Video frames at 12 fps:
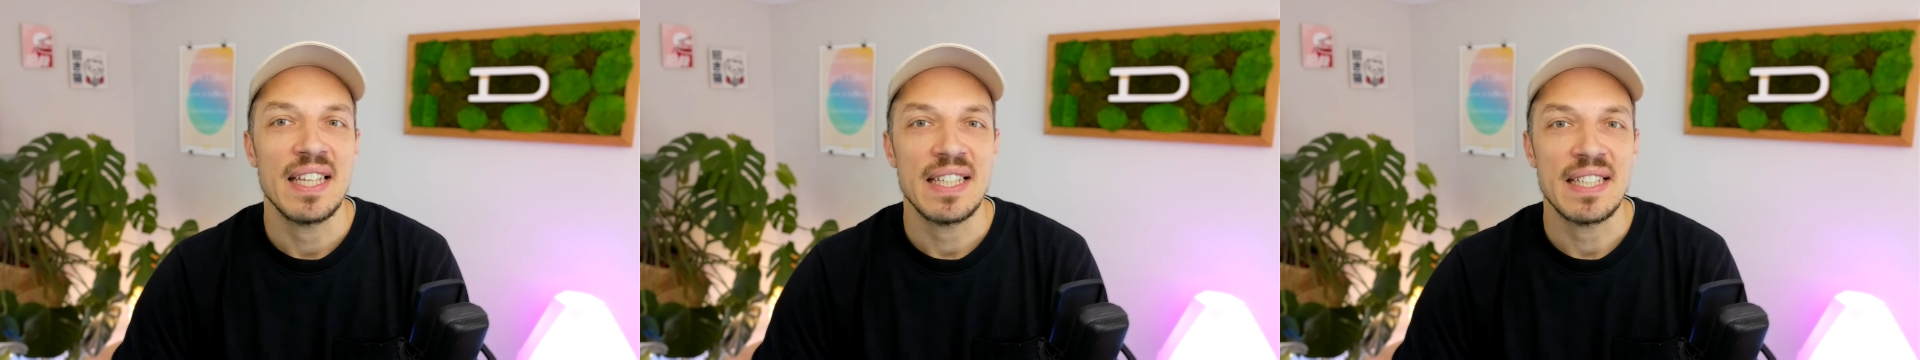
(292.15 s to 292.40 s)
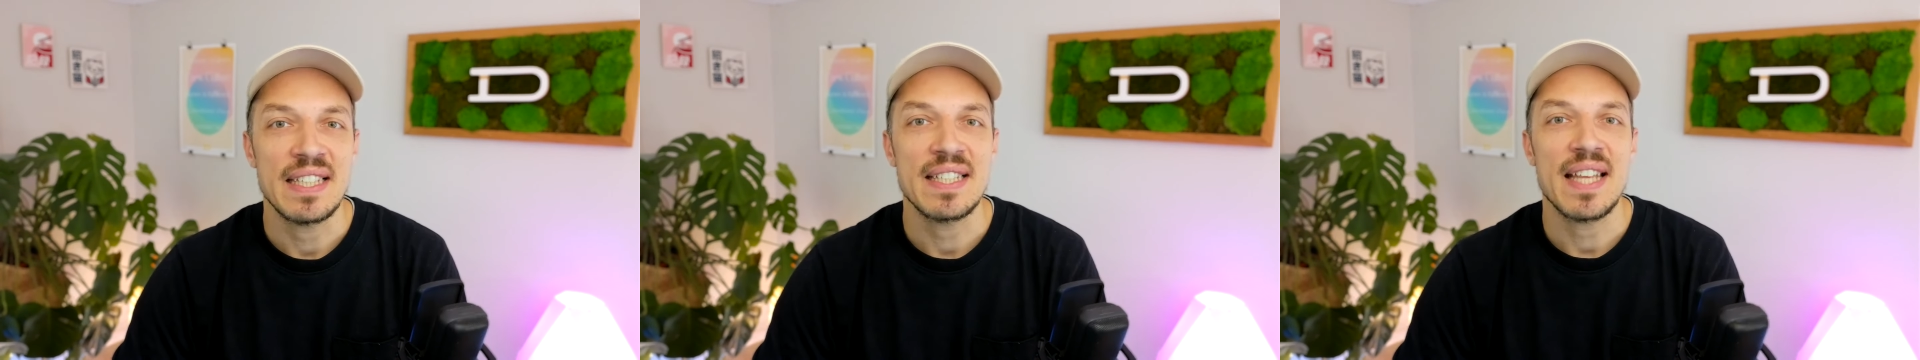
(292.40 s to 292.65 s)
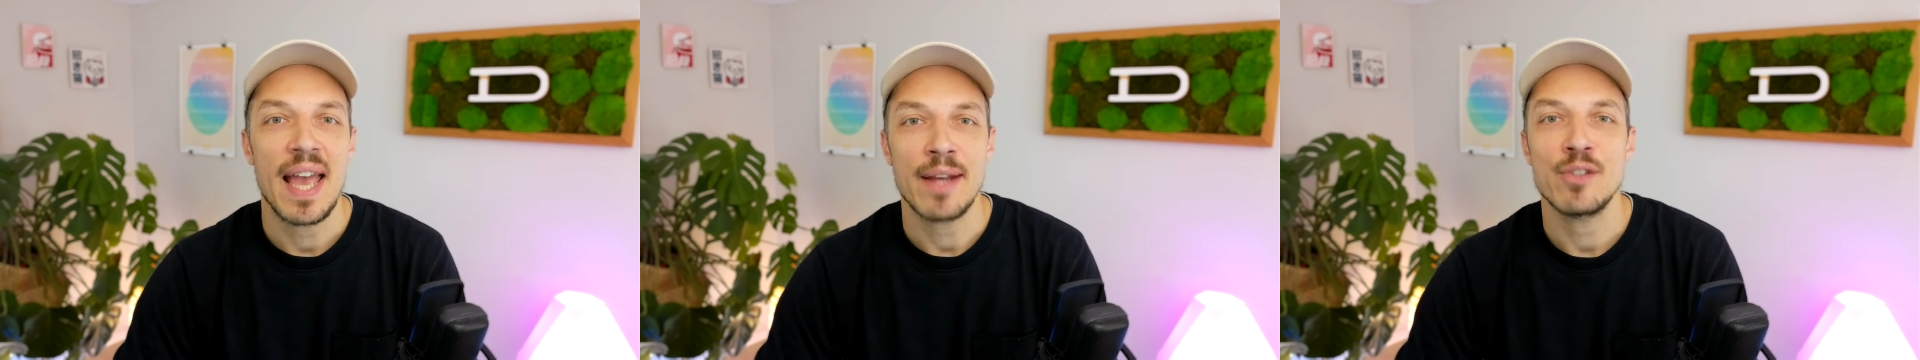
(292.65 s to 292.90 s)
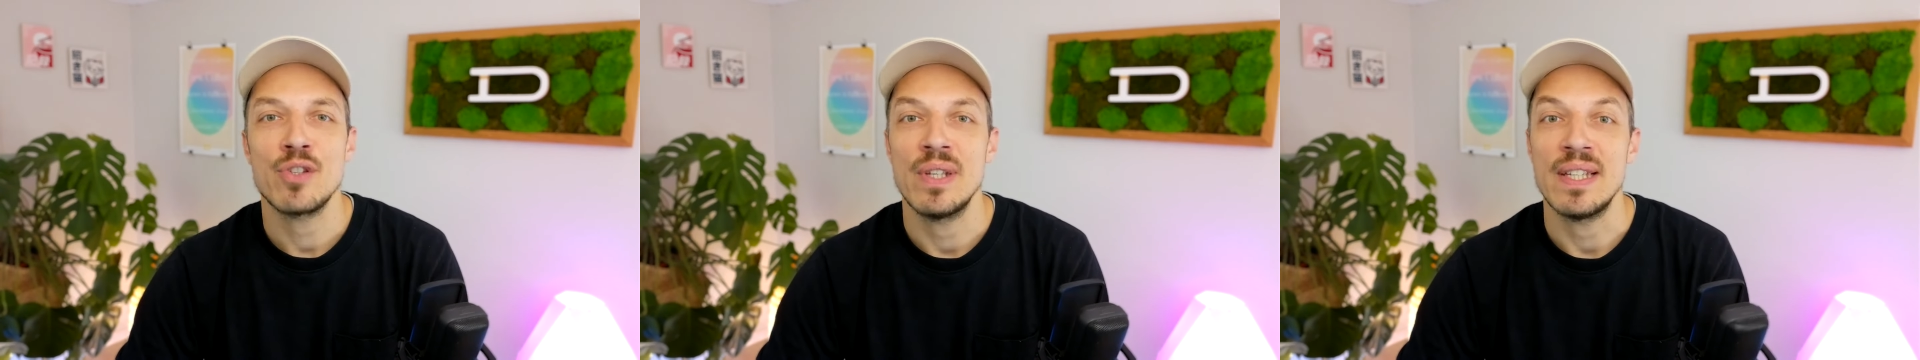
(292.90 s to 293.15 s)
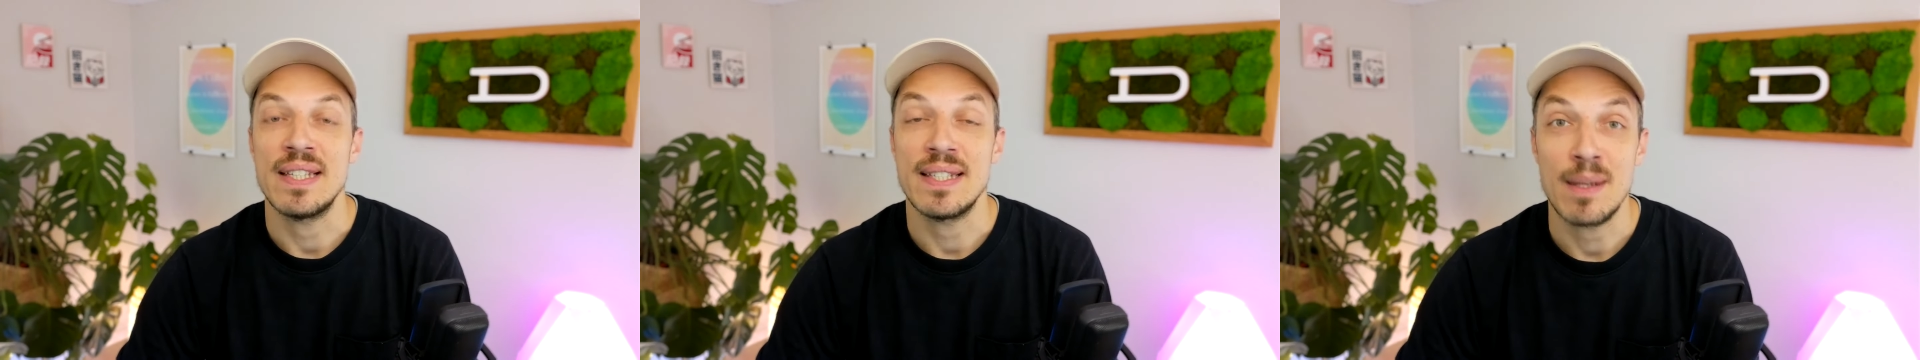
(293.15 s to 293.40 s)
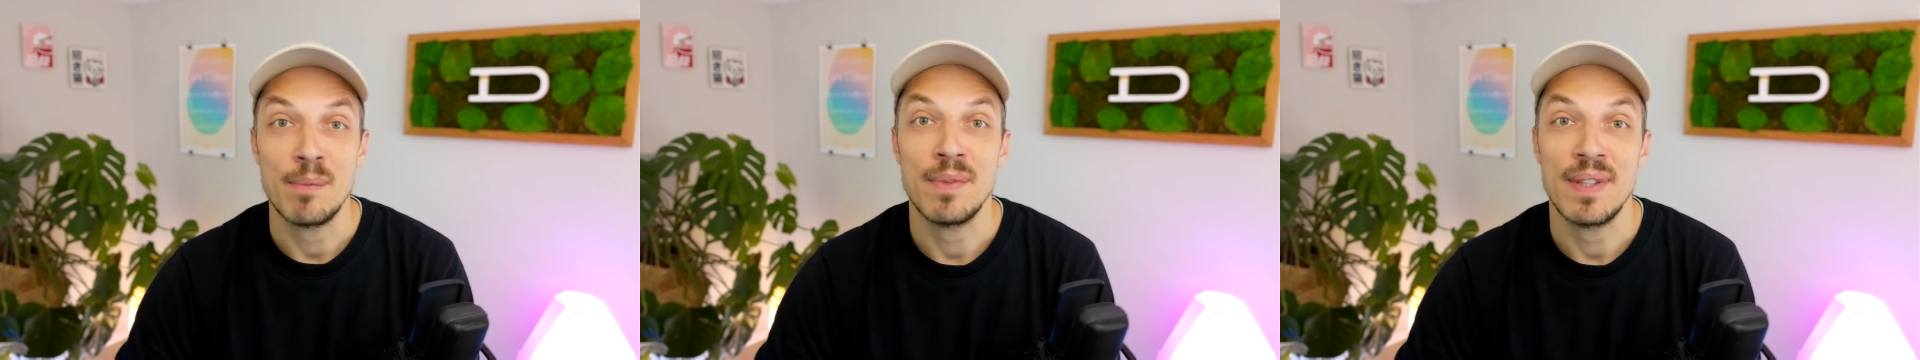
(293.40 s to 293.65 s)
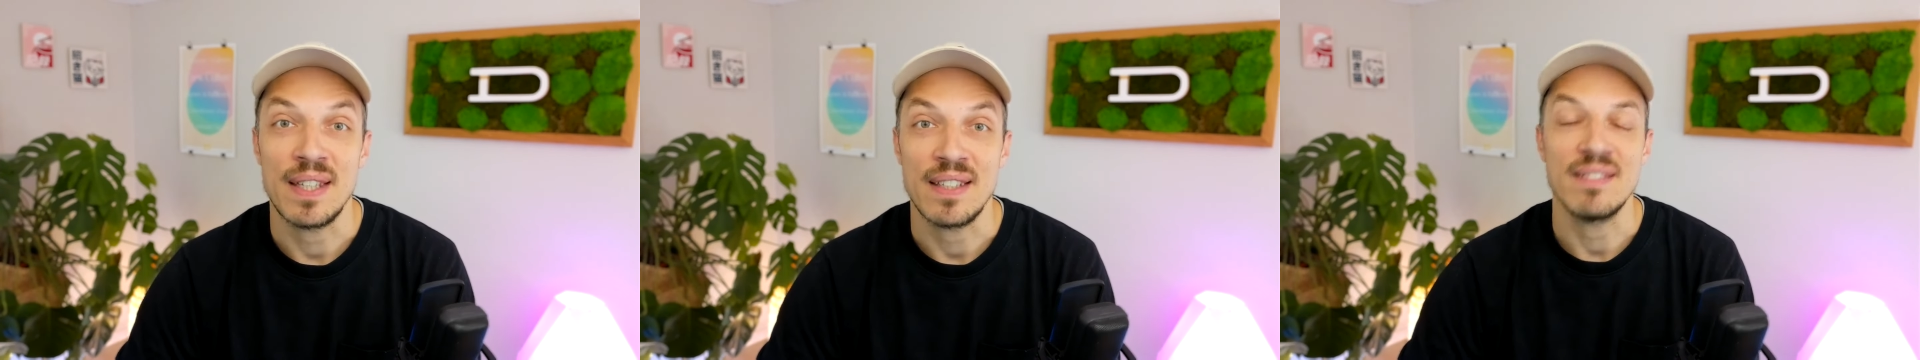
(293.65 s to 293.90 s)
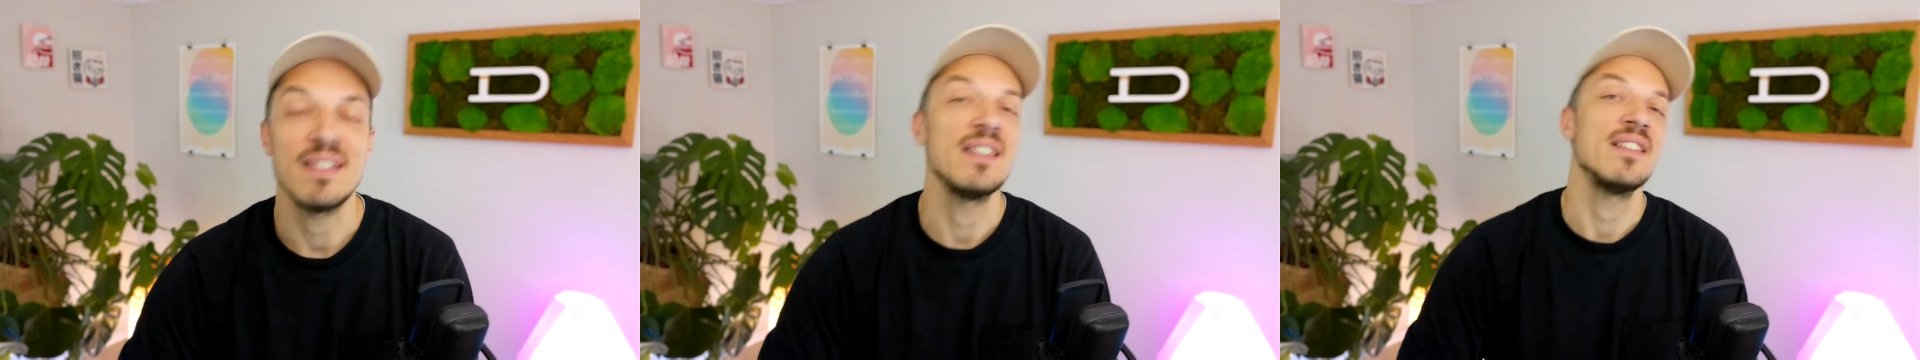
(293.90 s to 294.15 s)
is actually something